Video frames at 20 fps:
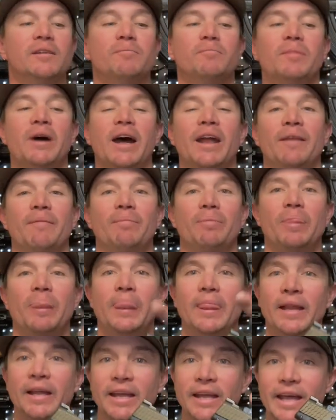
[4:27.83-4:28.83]
but
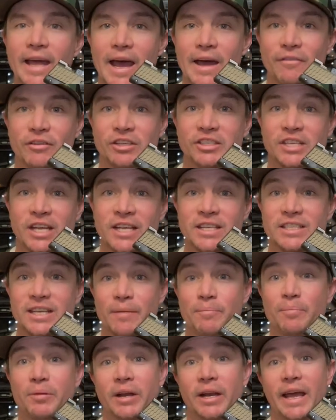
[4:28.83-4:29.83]
ever since I
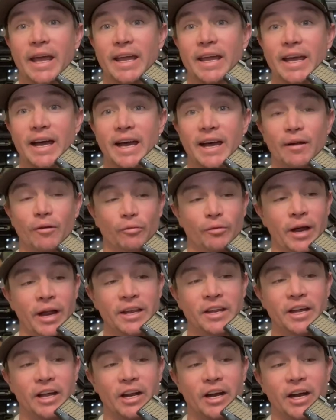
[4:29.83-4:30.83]
put a uh, red
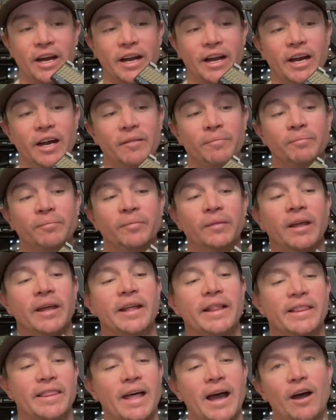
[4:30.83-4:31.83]
dot on here,
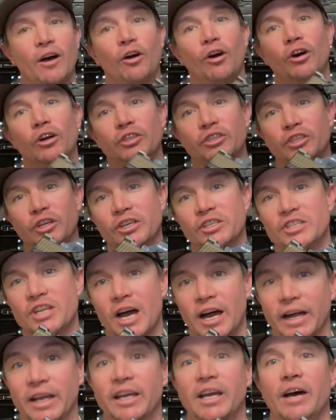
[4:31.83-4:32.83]
that holster is
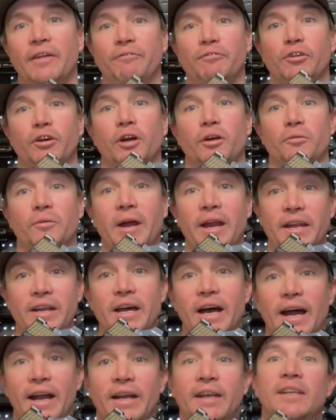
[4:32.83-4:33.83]
not cut for a red
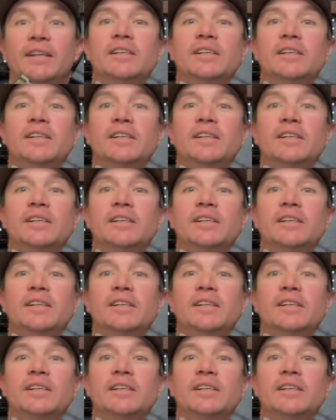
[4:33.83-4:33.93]
dot.